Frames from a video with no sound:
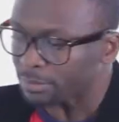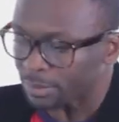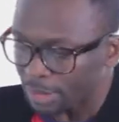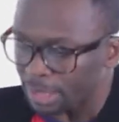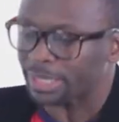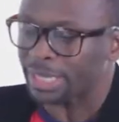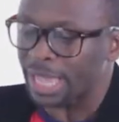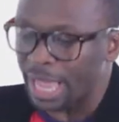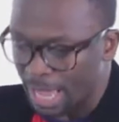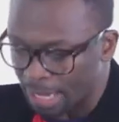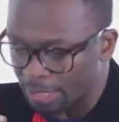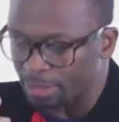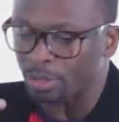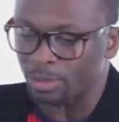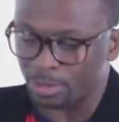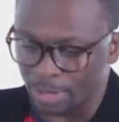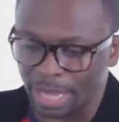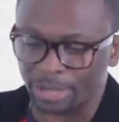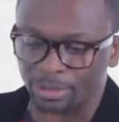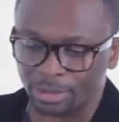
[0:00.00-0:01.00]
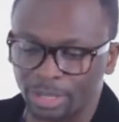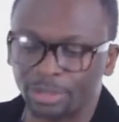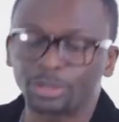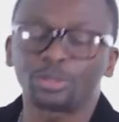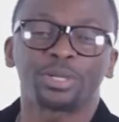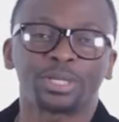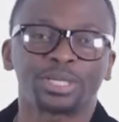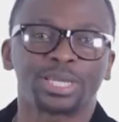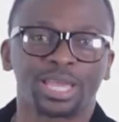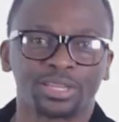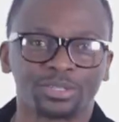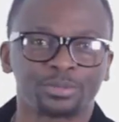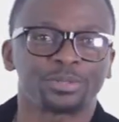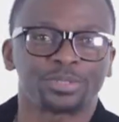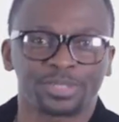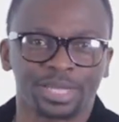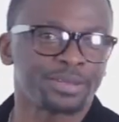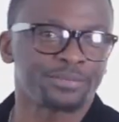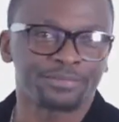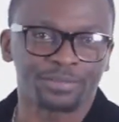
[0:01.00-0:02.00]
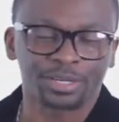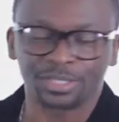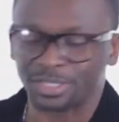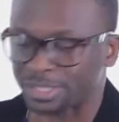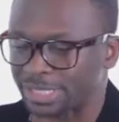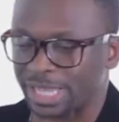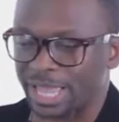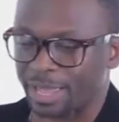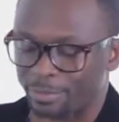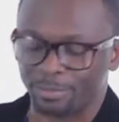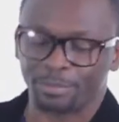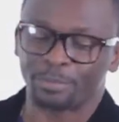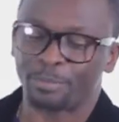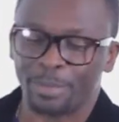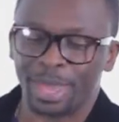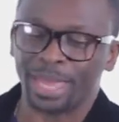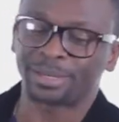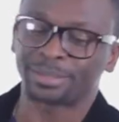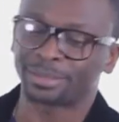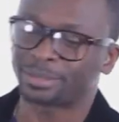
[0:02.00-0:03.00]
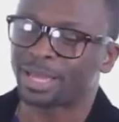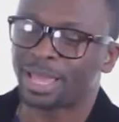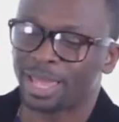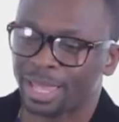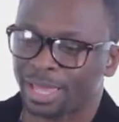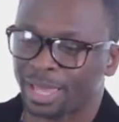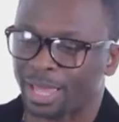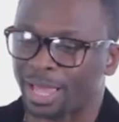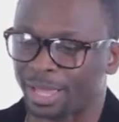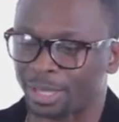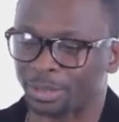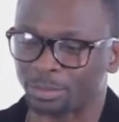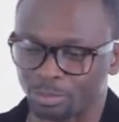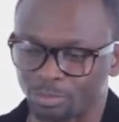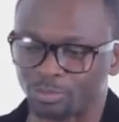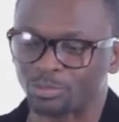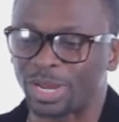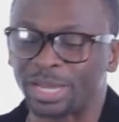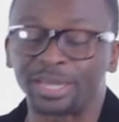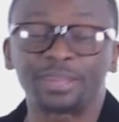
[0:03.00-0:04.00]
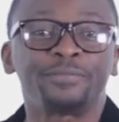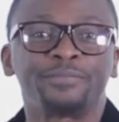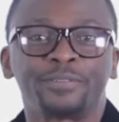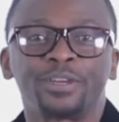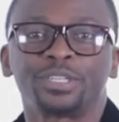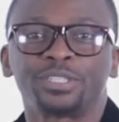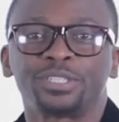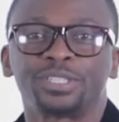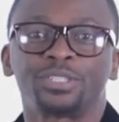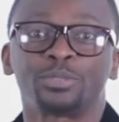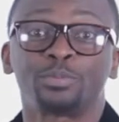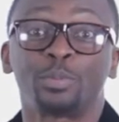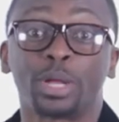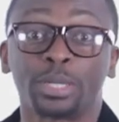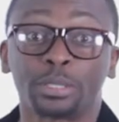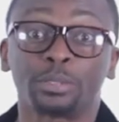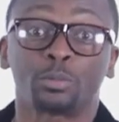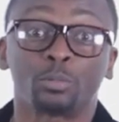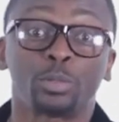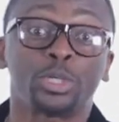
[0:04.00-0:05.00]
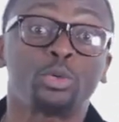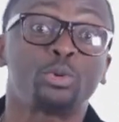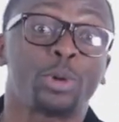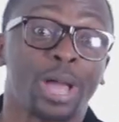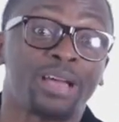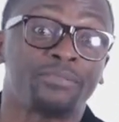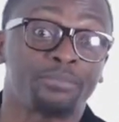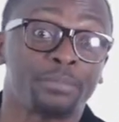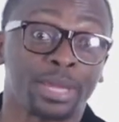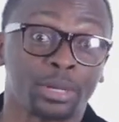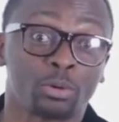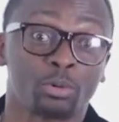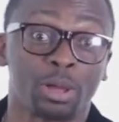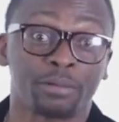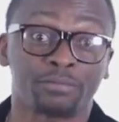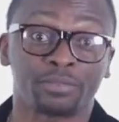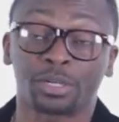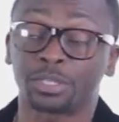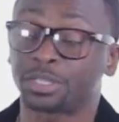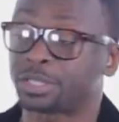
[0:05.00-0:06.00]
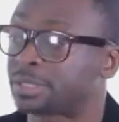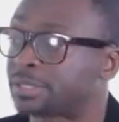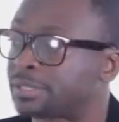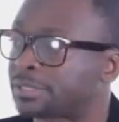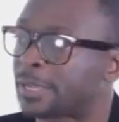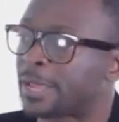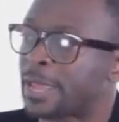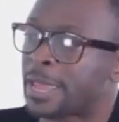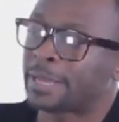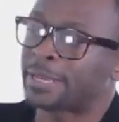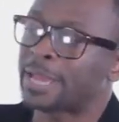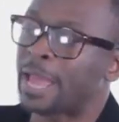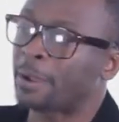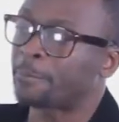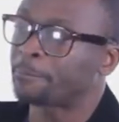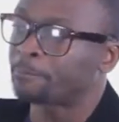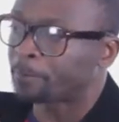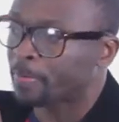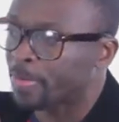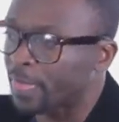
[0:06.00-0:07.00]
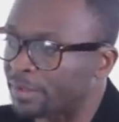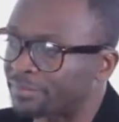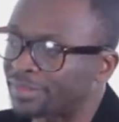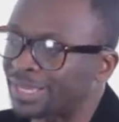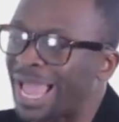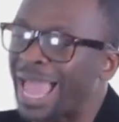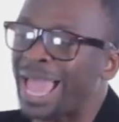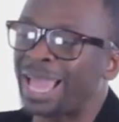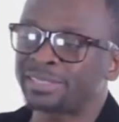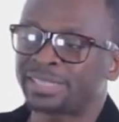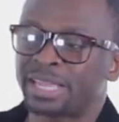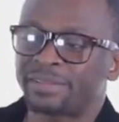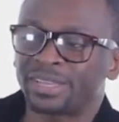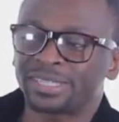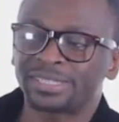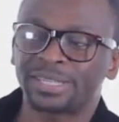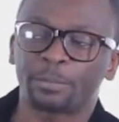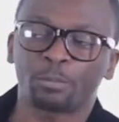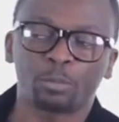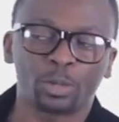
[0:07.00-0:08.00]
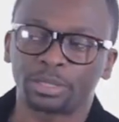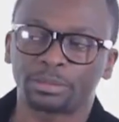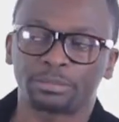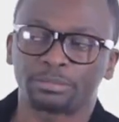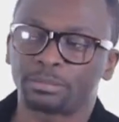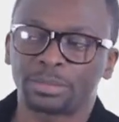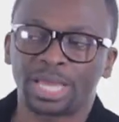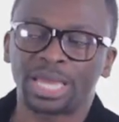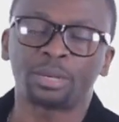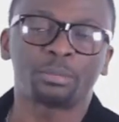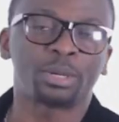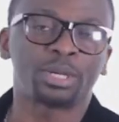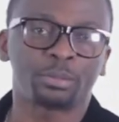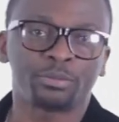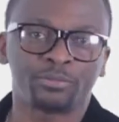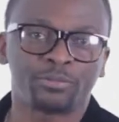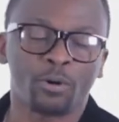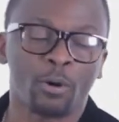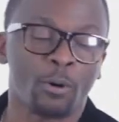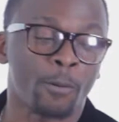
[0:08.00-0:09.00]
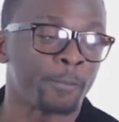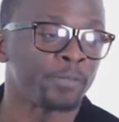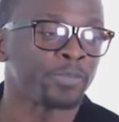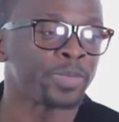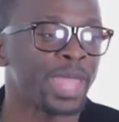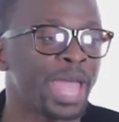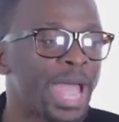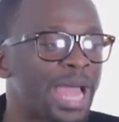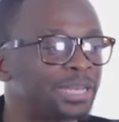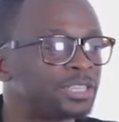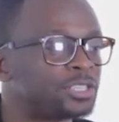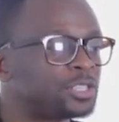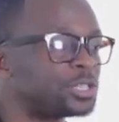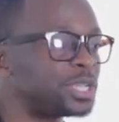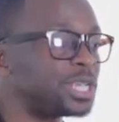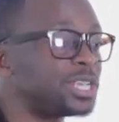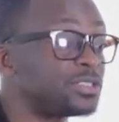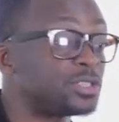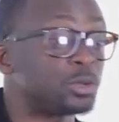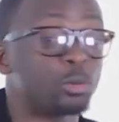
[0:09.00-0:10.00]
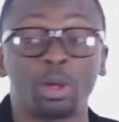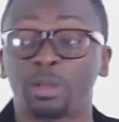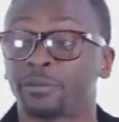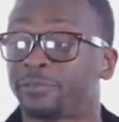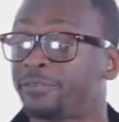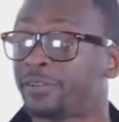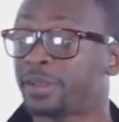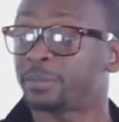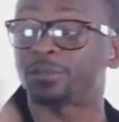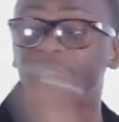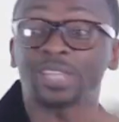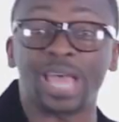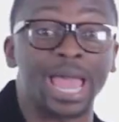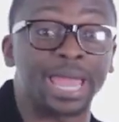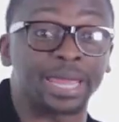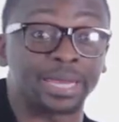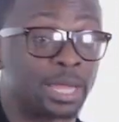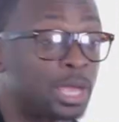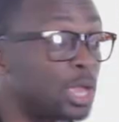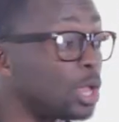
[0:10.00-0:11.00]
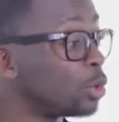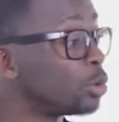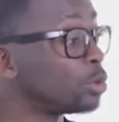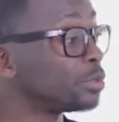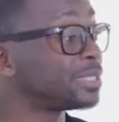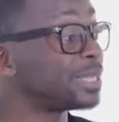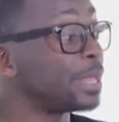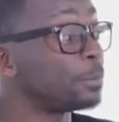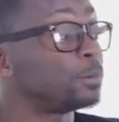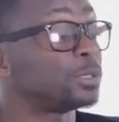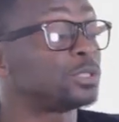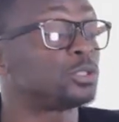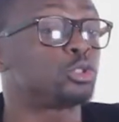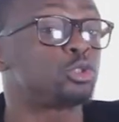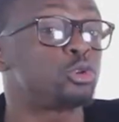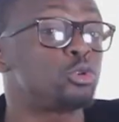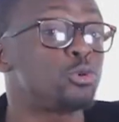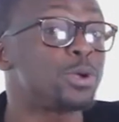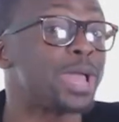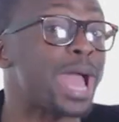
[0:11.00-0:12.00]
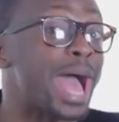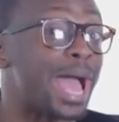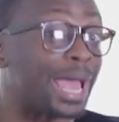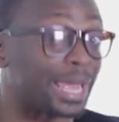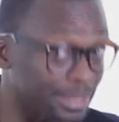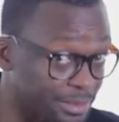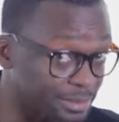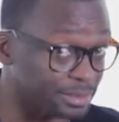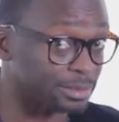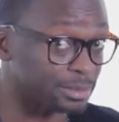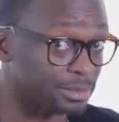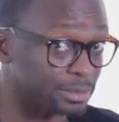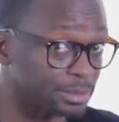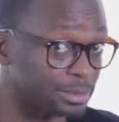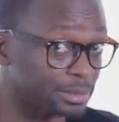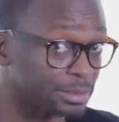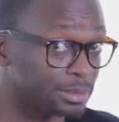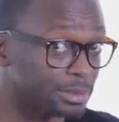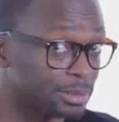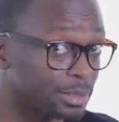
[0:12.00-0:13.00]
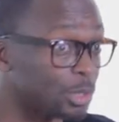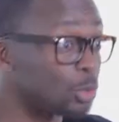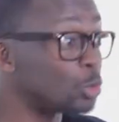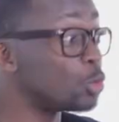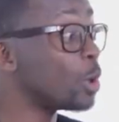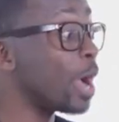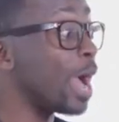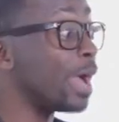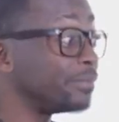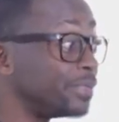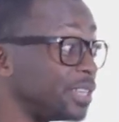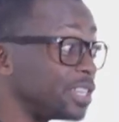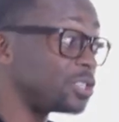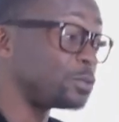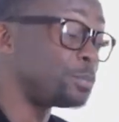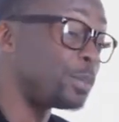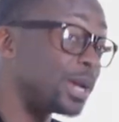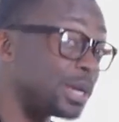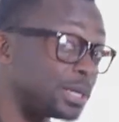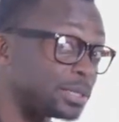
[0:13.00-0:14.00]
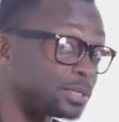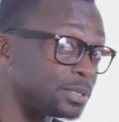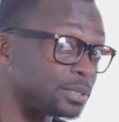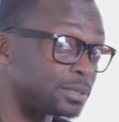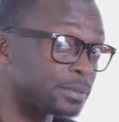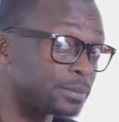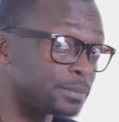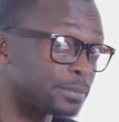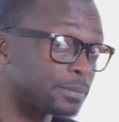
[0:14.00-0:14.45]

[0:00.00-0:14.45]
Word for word: yeah, I know, I know, I know. You guys were saying virgin. Yeah, men are rarely virgins, but we do have men who are virgins. Now, if the guy has never slept with anybody before, and she's the one flip side who slept with two guys who have these spirits,